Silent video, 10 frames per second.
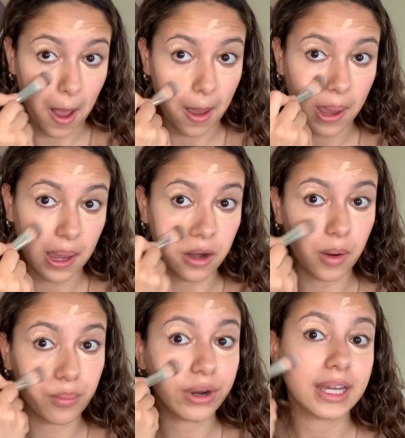and
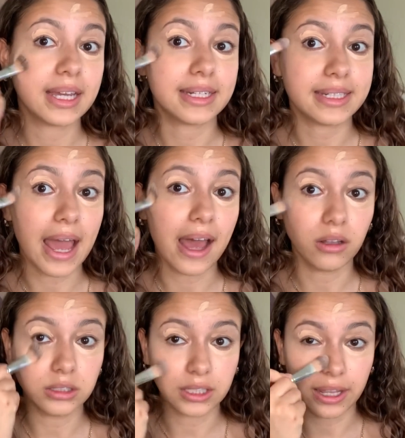bring it
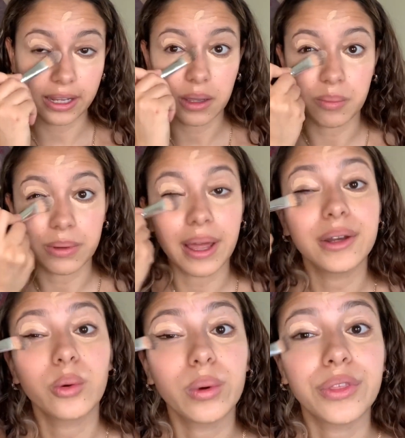down so that it can
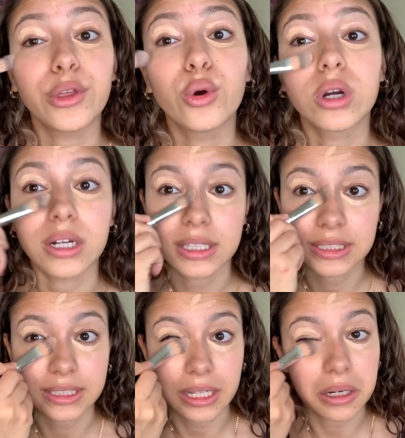blend with your
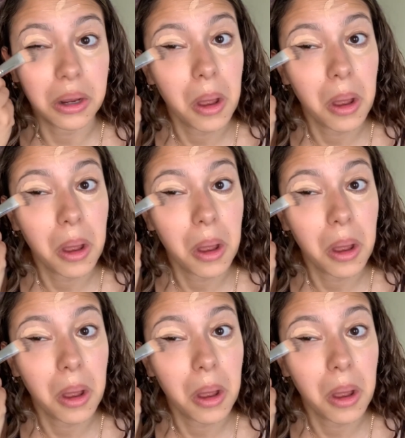skin.